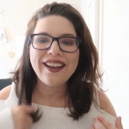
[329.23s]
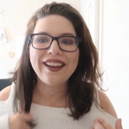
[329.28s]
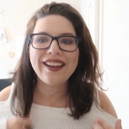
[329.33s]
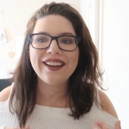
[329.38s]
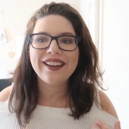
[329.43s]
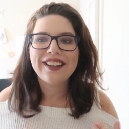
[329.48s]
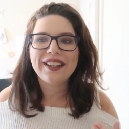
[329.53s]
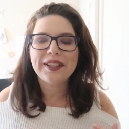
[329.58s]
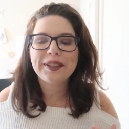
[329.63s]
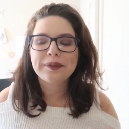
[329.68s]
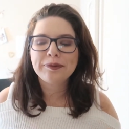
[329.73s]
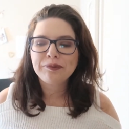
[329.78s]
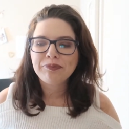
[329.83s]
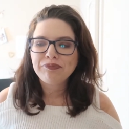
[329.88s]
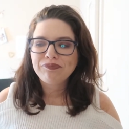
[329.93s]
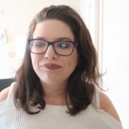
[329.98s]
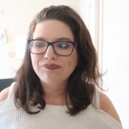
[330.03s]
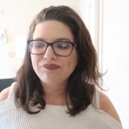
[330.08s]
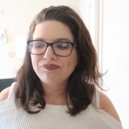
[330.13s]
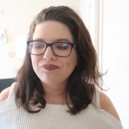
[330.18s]
And
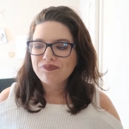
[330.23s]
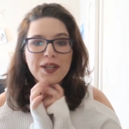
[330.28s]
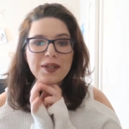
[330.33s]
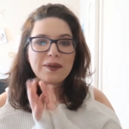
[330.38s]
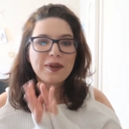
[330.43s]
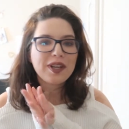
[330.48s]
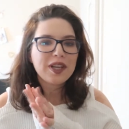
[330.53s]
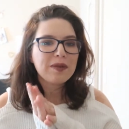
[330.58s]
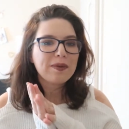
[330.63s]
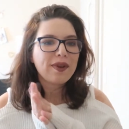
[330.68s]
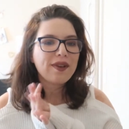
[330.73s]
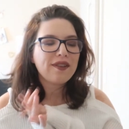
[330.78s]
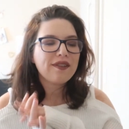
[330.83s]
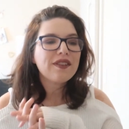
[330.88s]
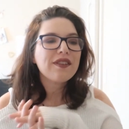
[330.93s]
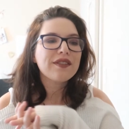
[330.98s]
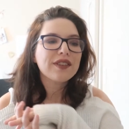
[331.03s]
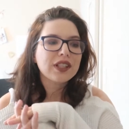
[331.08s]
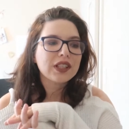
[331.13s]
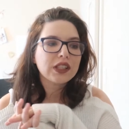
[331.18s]
that's why he's my
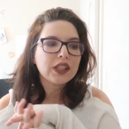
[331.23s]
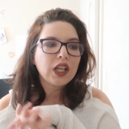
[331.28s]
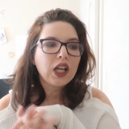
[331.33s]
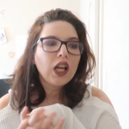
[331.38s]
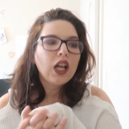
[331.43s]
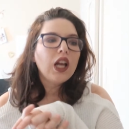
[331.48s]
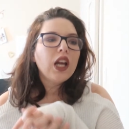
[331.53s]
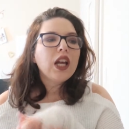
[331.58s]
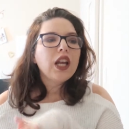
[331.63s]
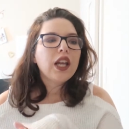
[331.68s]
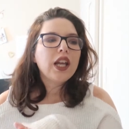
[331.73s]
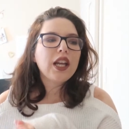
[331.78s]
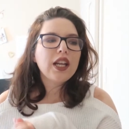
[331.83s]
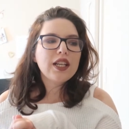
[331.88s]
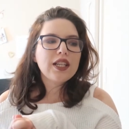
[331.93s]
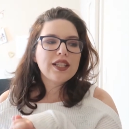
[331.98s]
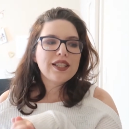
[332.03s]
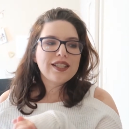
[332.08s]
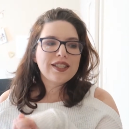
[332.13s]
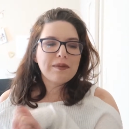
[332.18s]
favorite villain.
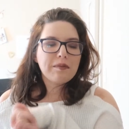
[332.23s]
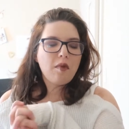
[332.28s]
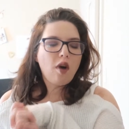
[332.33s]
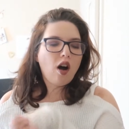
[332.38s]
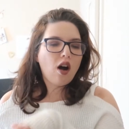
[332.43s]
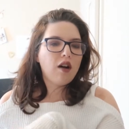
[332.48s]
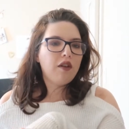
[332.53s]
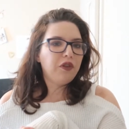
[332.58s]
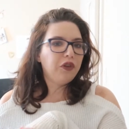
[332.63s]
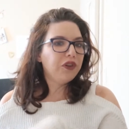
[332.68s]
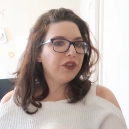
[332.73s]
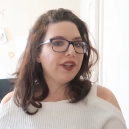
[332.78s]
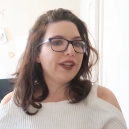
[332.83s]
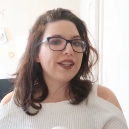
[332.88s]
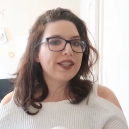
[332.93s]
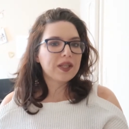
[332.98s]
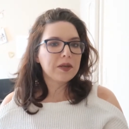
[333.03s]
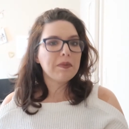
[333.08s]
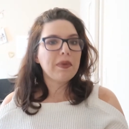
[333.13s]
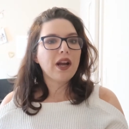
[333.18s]
He does some awful
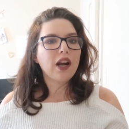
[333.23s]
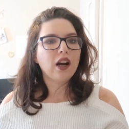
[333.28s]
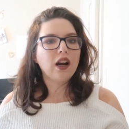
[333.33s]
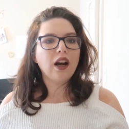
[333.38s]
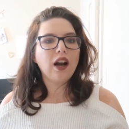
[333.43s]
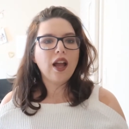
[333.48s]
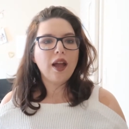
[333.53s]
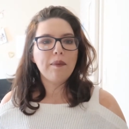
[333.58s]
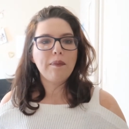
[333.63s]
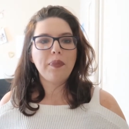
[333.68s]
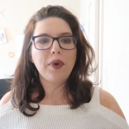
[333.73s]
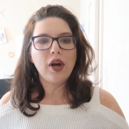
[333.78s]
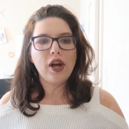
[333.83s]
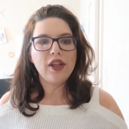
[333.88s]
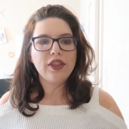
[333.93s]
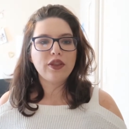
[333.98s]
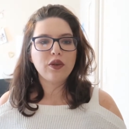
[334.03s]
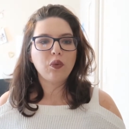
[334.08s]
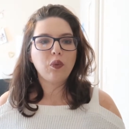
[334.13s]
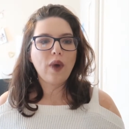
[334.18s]
things to Merritt,
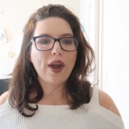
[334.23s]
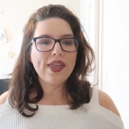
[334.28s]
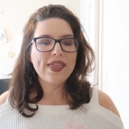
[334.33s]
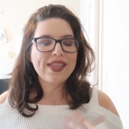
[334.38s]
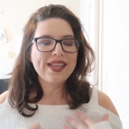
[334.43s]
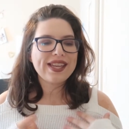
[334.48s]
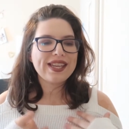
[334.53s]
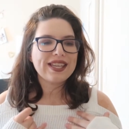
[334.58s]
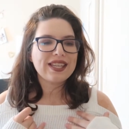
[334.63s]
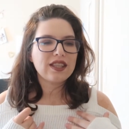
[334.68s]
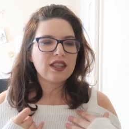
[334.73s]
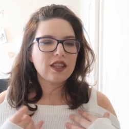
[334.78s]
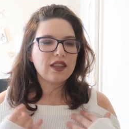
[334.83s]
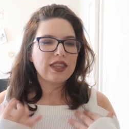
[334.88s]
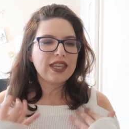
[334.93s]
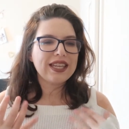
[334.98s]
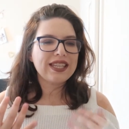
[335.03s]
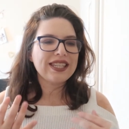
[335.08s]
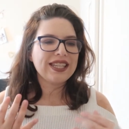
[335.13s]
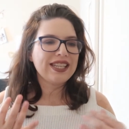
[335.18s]
but the way that the
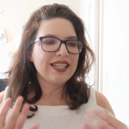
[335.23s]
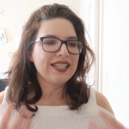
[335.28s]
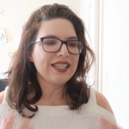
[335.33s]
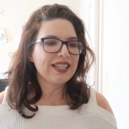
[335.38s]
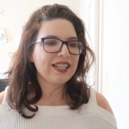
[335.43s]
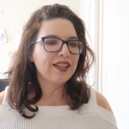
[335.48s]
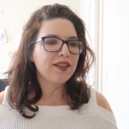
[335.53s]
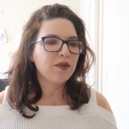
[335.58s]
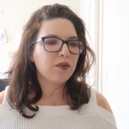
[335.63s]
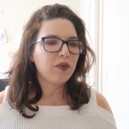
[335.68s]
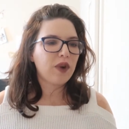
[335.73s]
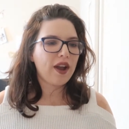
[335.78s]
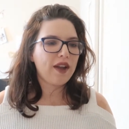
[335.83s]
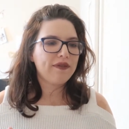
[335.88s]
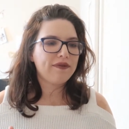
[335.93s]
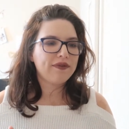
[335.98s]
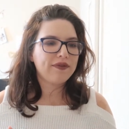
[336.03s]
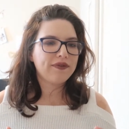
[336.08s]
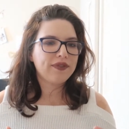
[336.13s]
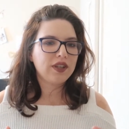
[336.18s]
things he did,
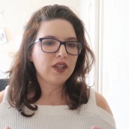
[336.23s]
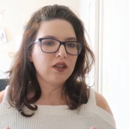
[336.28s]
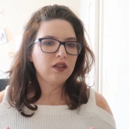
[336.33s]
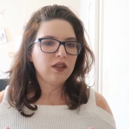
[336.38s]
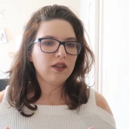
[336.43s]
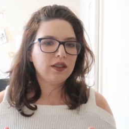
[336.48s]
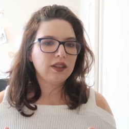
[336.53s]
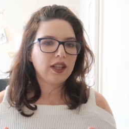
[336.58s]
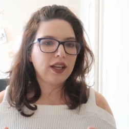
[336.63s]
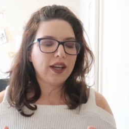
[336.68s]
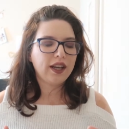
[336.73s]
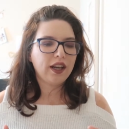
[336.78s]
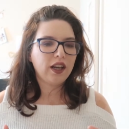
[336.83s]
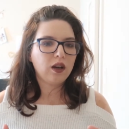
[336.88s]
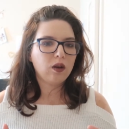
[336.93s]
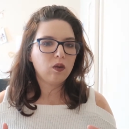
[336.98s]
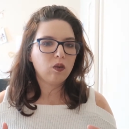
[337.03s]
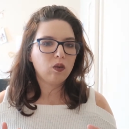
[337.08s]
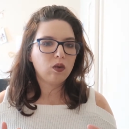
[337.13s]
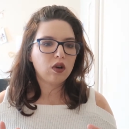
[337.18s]
I feel
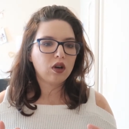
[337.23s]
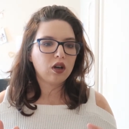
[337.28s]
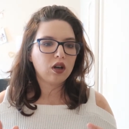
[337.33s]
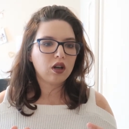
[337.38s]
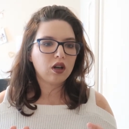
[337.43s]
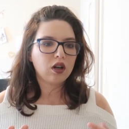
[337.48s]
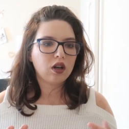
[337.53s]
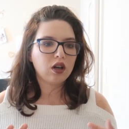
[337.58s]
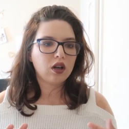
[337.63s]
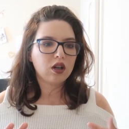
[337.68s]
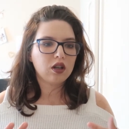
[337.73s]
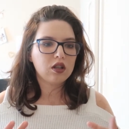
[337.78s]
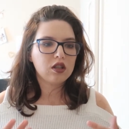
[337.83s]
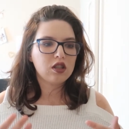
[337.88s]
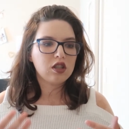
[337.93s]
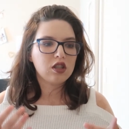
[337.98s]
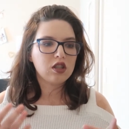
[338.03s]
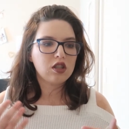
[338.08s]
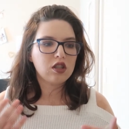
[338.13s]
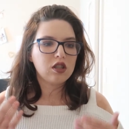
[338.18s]
like were
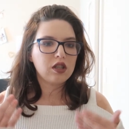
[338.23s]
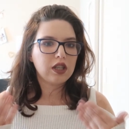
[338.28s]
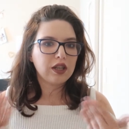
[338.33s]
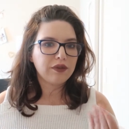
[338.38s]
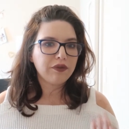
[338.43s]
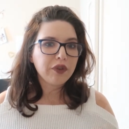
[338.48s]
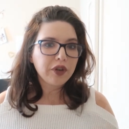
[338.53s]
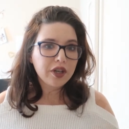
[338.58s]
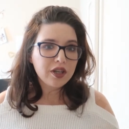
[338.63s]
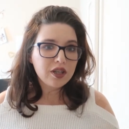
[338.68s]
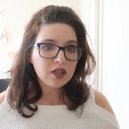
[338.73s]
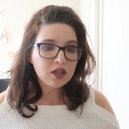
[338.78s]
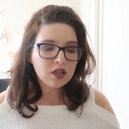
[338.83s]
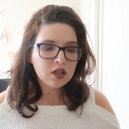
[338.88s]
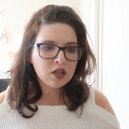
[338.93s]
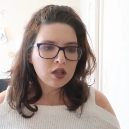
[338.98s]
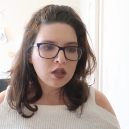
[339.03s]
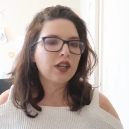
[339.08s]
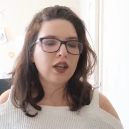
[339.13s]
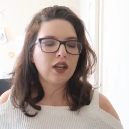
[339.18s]

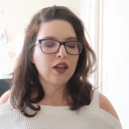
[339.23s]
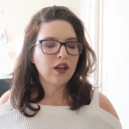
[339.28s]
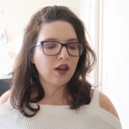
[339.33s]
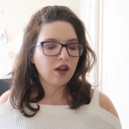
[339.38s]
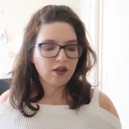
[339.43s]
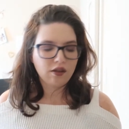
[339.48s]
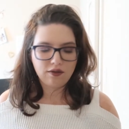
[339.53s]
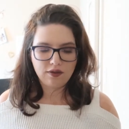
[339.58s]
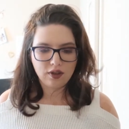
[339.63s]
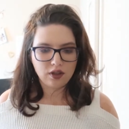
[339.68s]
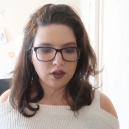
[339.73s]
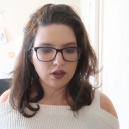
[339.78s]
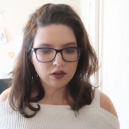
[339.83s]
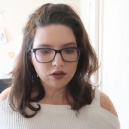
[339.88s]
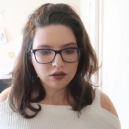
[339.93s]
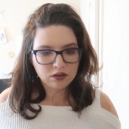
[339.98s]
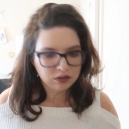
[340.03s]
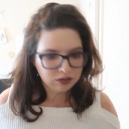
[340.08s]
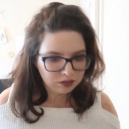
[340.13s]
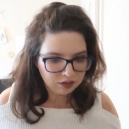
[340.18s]
different than any other villain.